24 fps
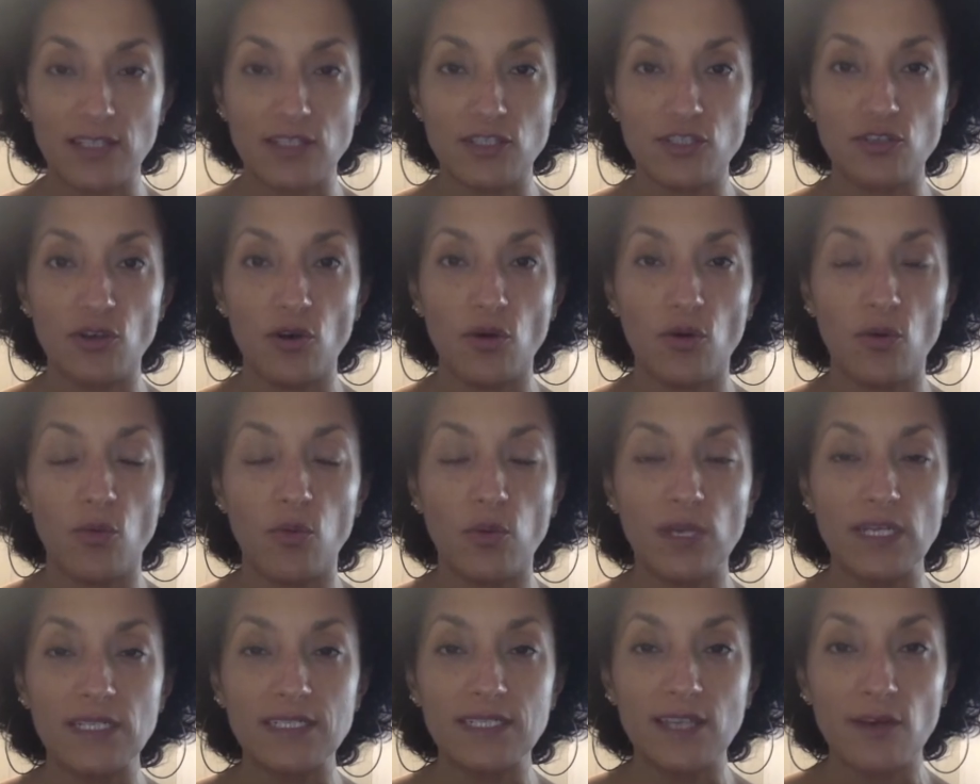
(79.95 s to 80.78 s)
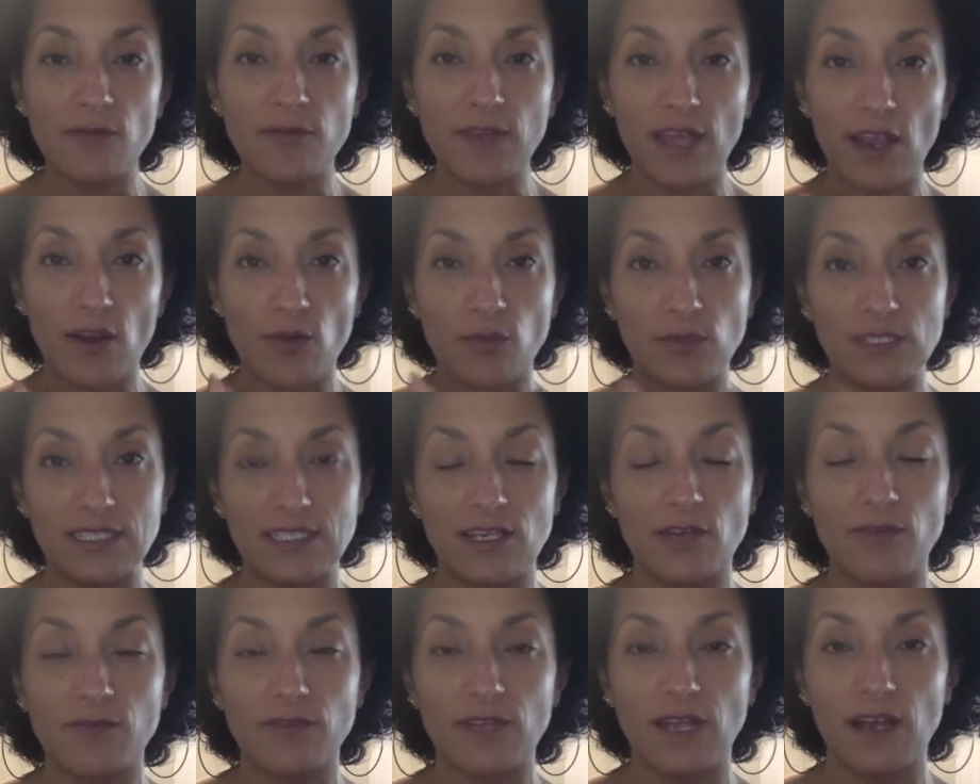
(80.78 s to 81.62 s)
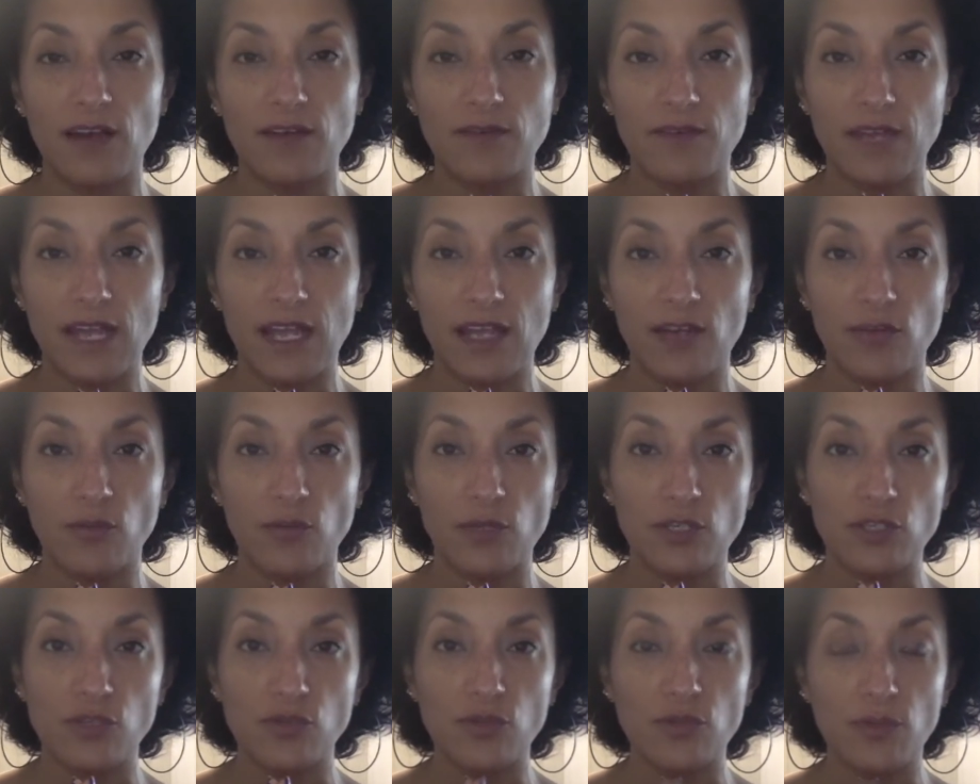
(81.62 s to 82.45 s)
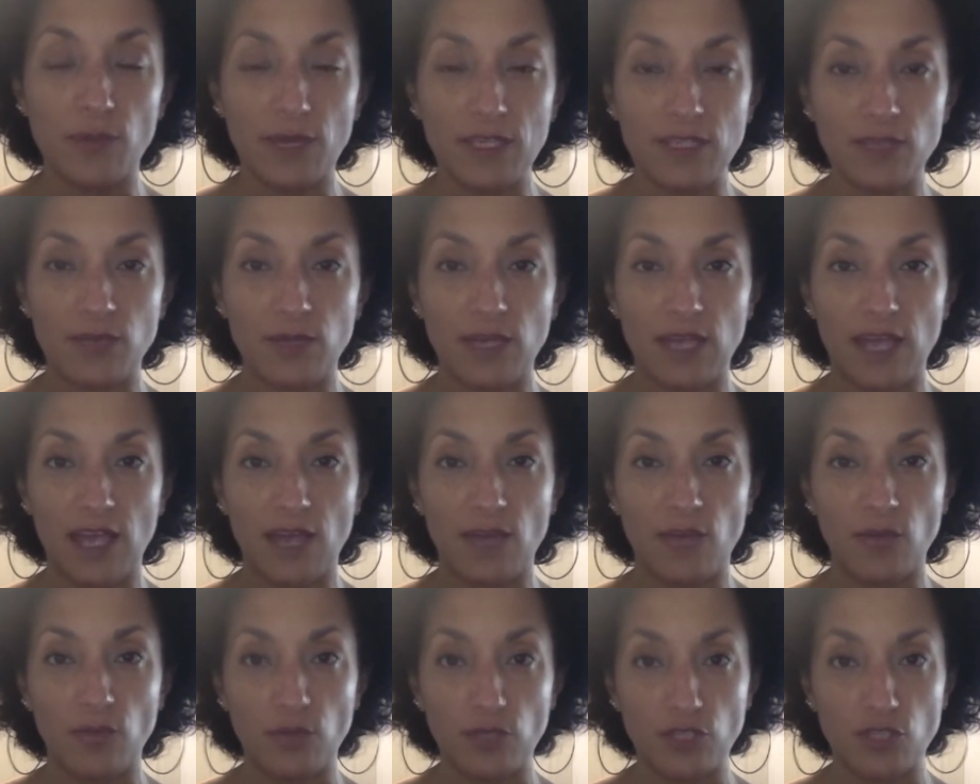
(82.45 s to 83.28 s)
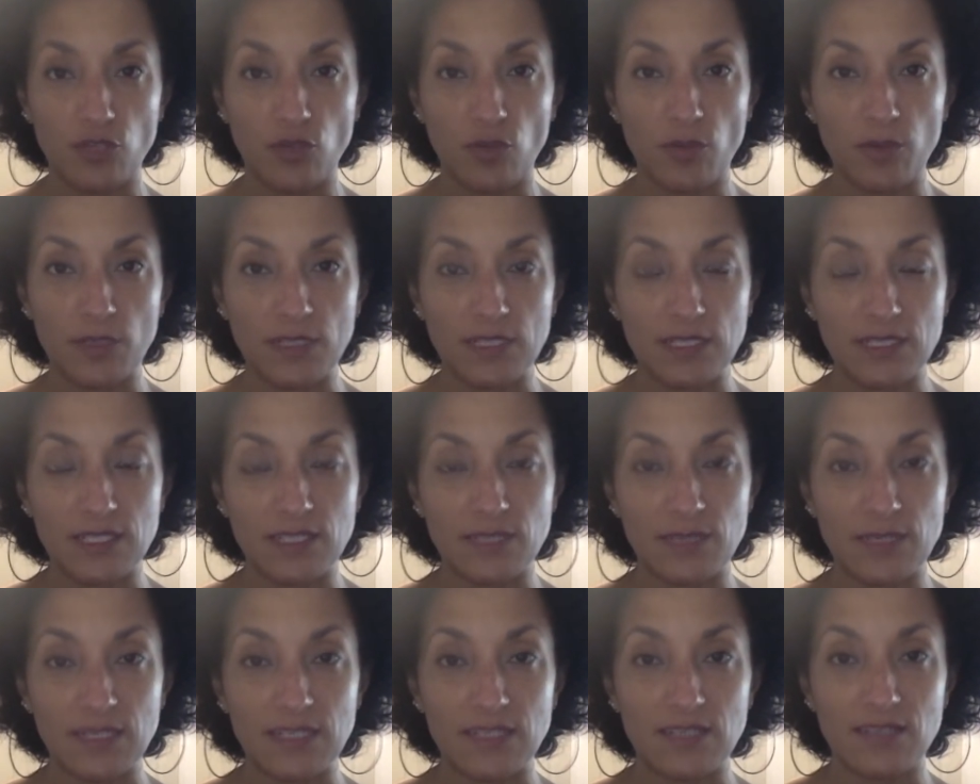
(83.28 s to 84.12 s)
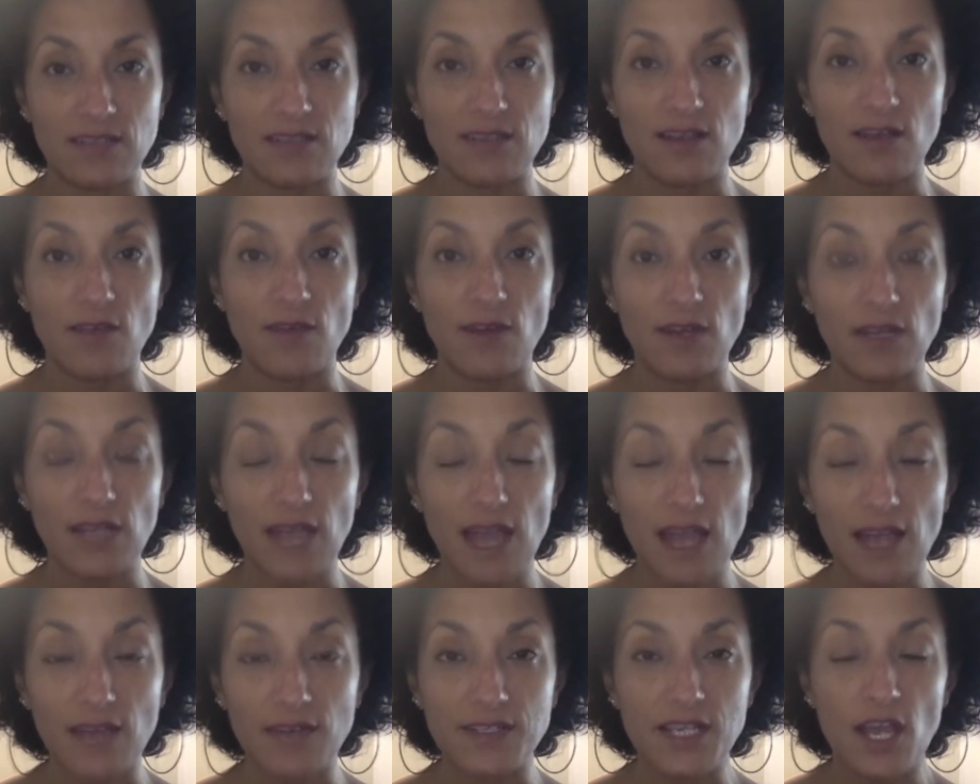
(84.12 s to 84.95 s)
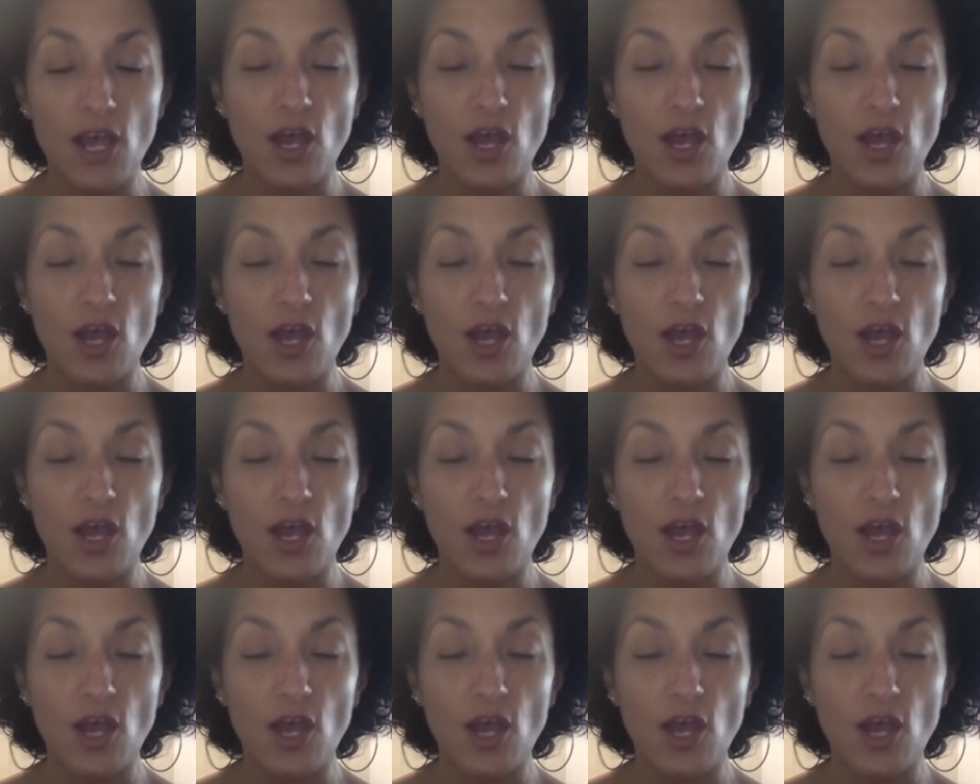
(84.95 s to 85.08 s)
So we self-care, we self-love, and we do the best we can when we show up into the spaces of our lives.